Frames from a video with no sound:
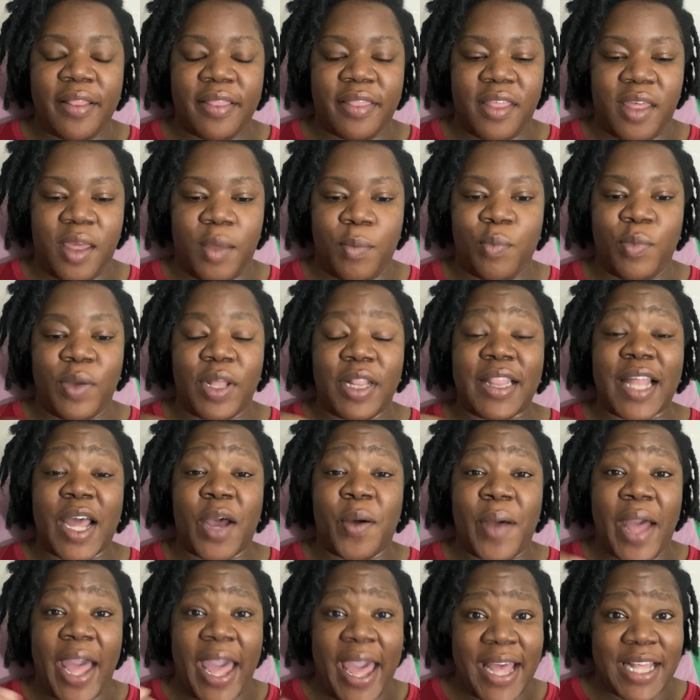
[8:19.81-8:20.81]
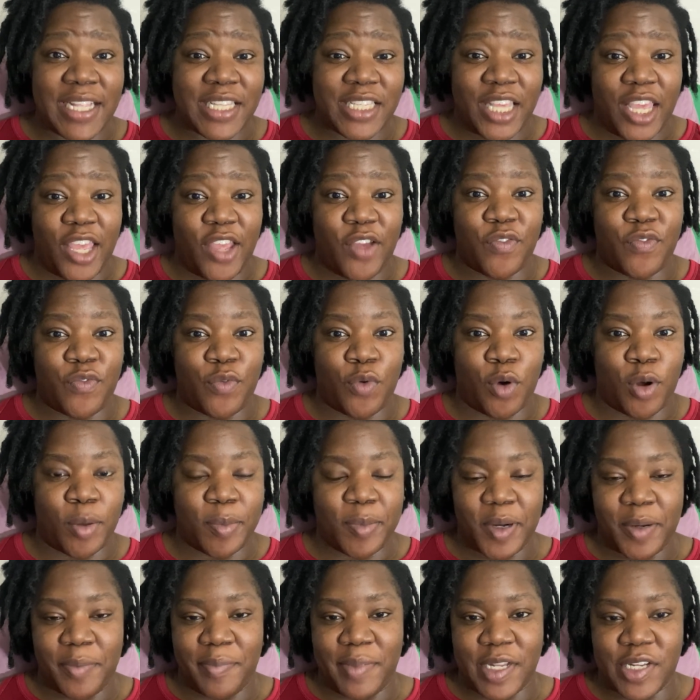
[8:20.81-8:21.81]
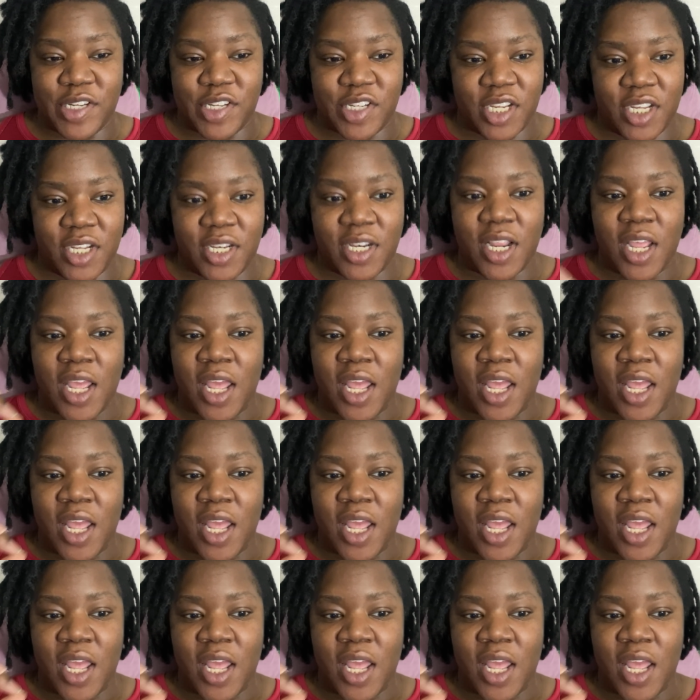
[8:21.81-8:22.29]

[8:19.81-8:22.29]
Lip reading: them without asking for permission.